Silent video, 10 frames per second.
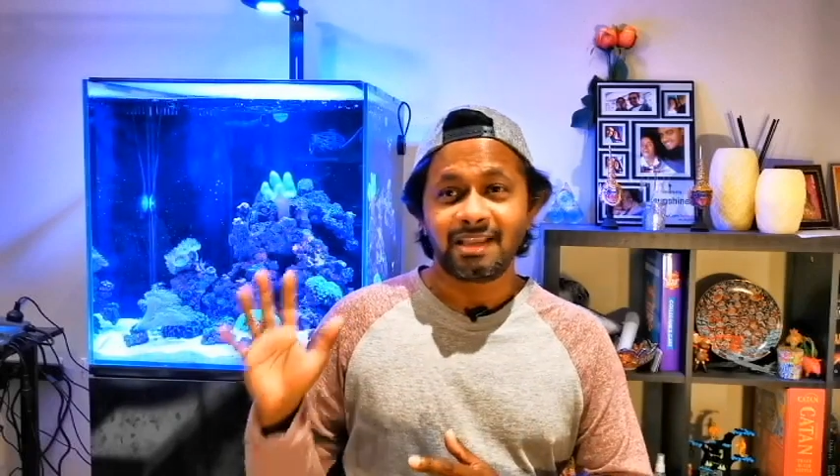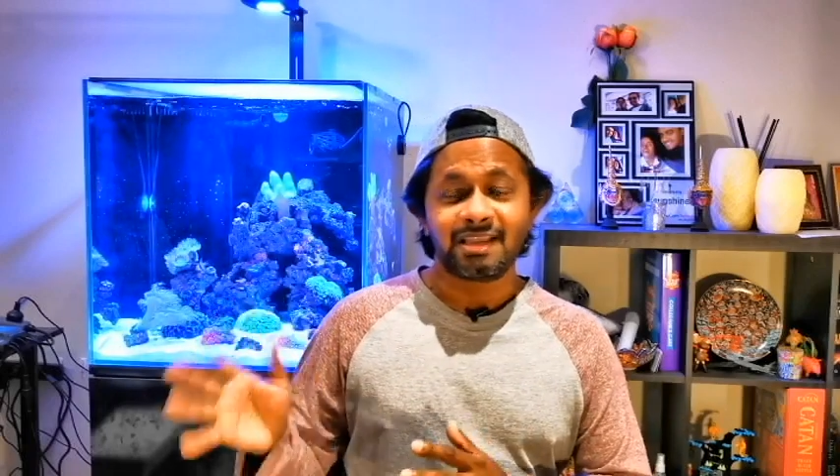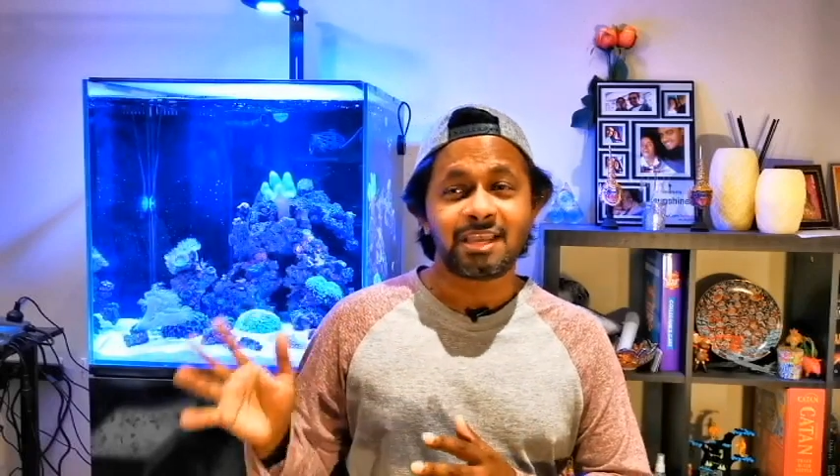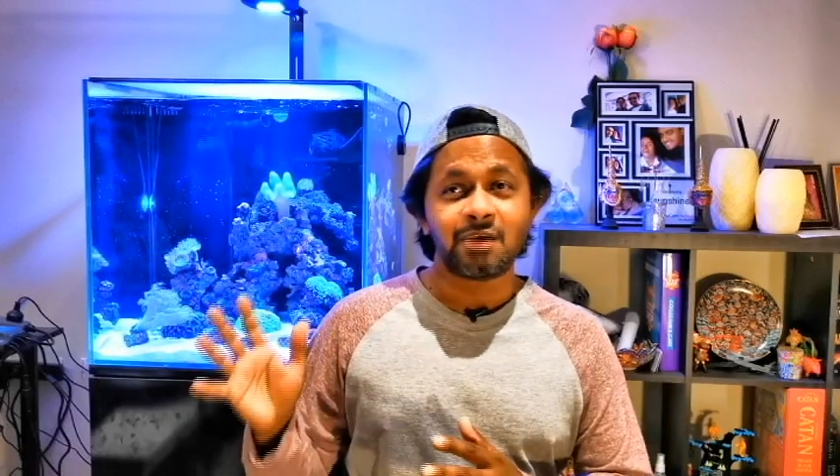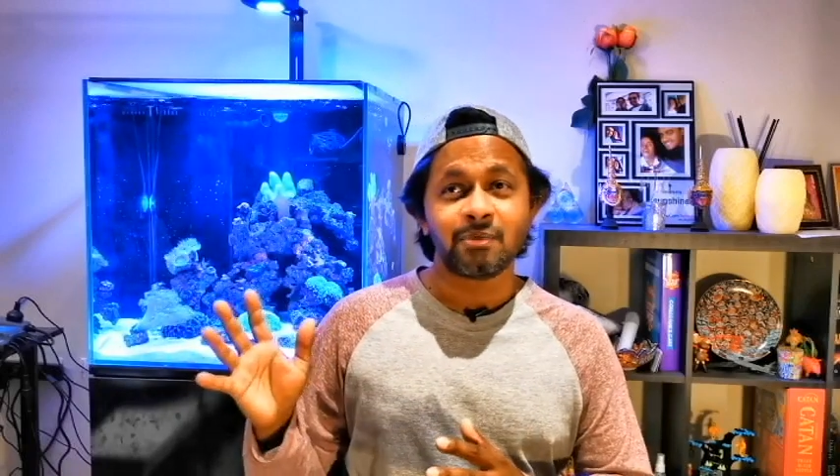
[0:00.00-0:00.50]

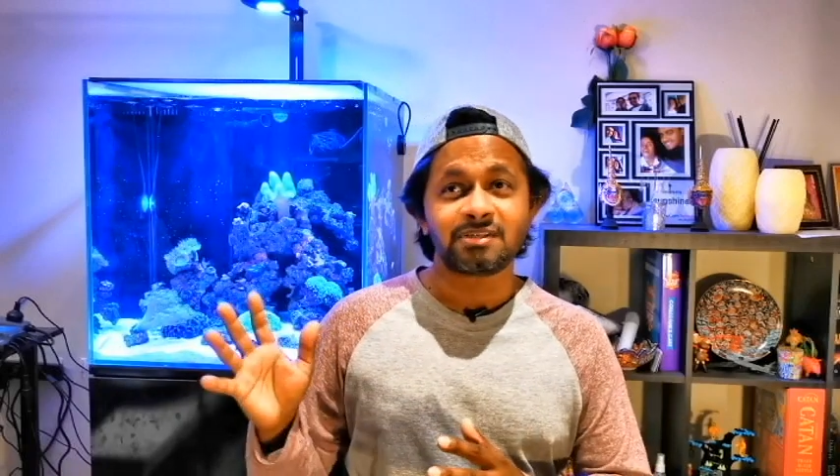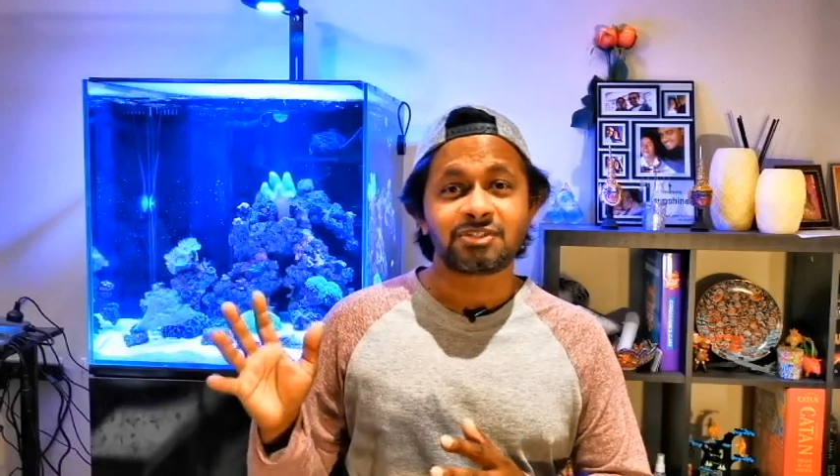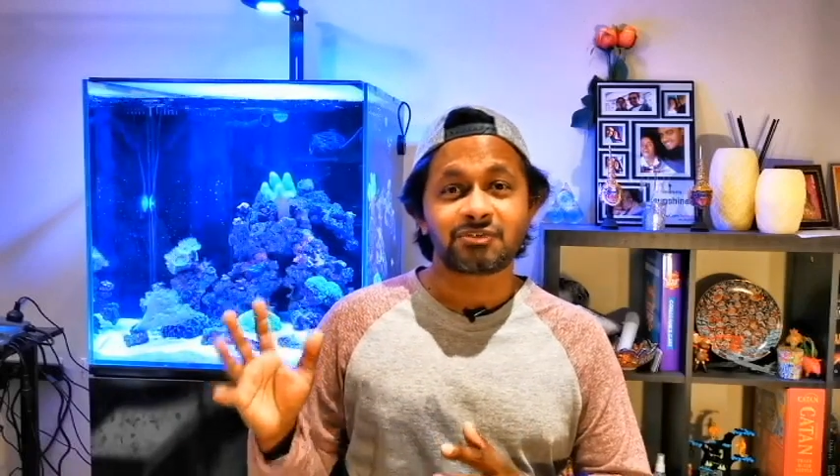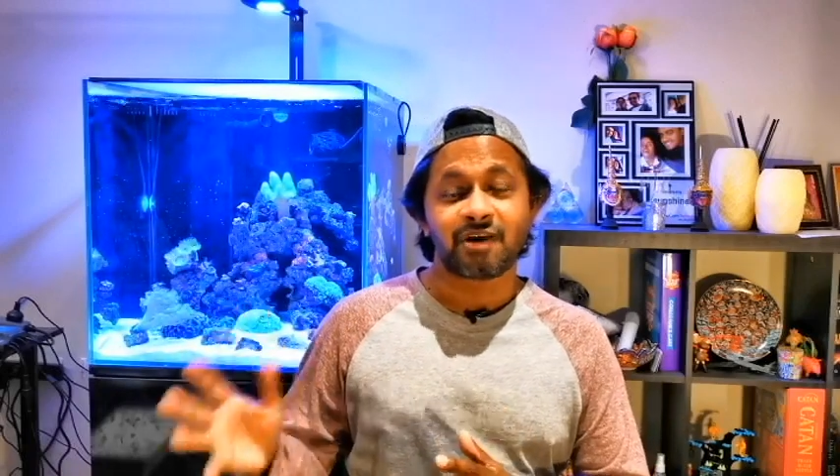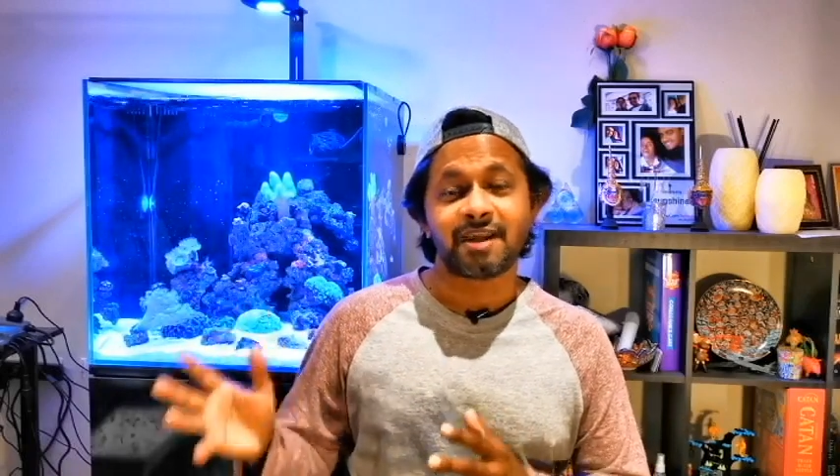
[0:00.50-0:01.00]
he was
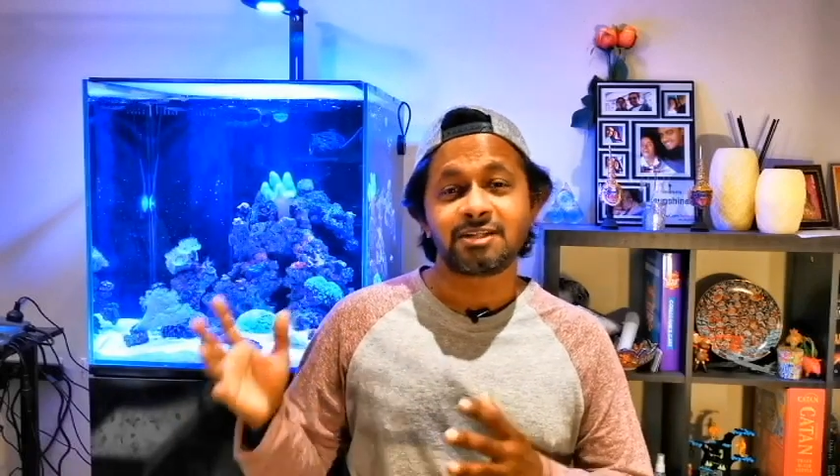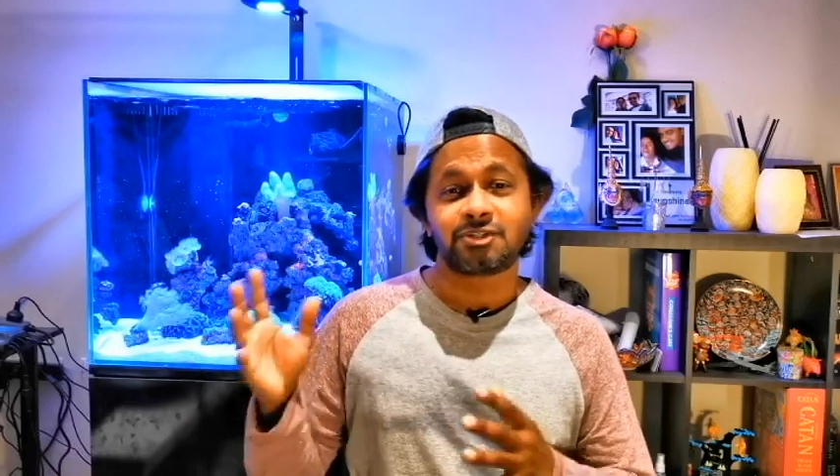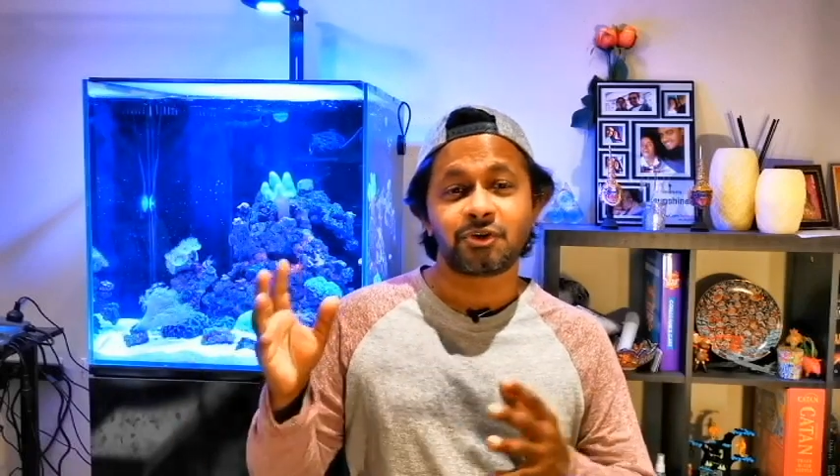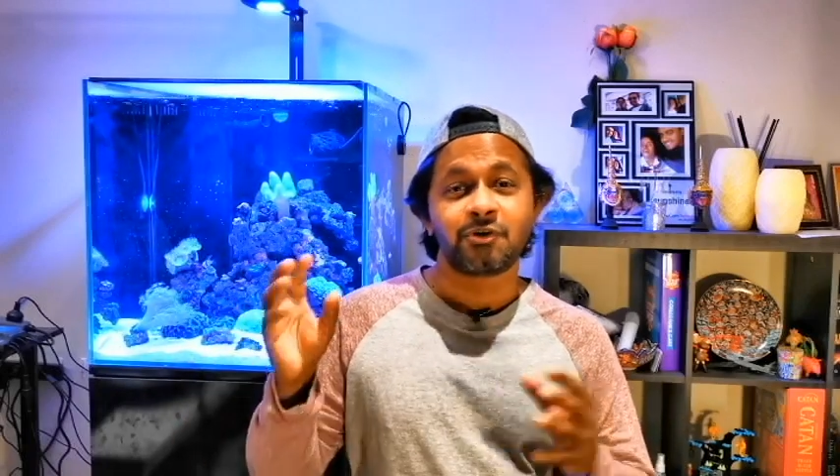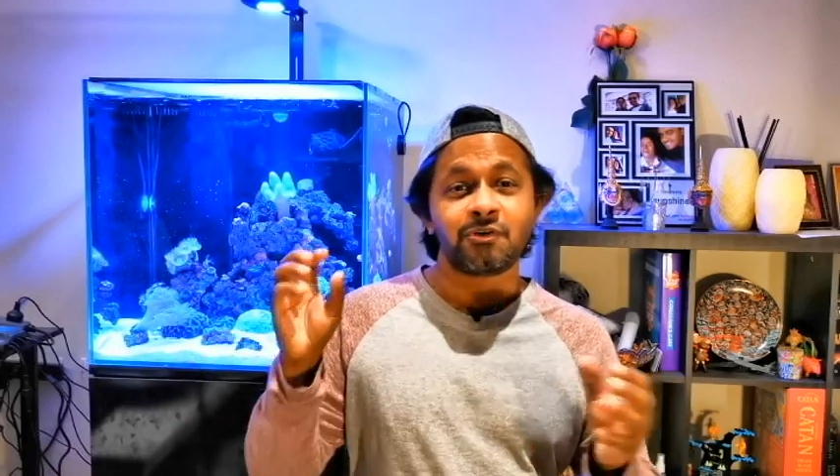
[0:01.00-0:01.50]
trying
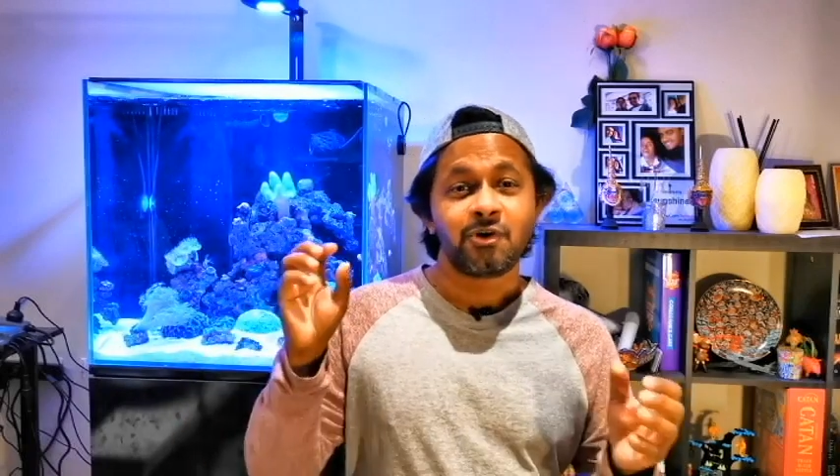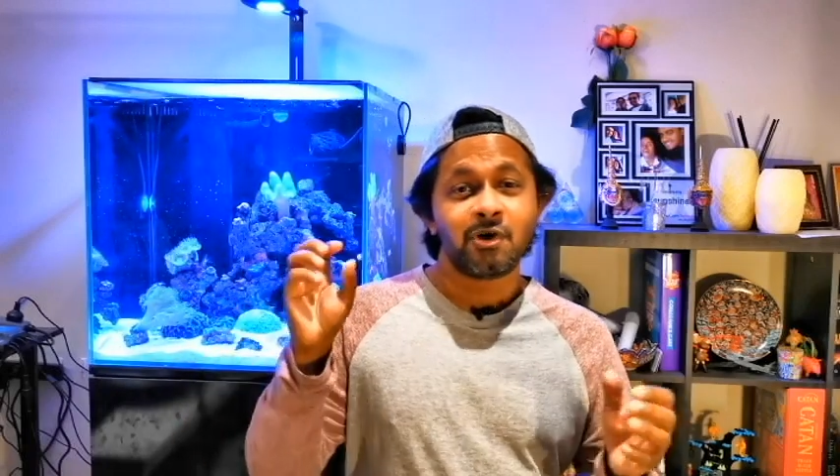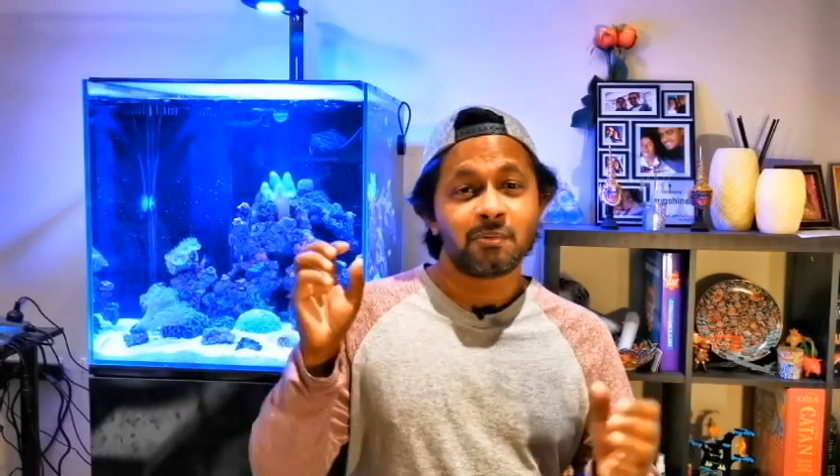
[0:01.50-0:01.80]
to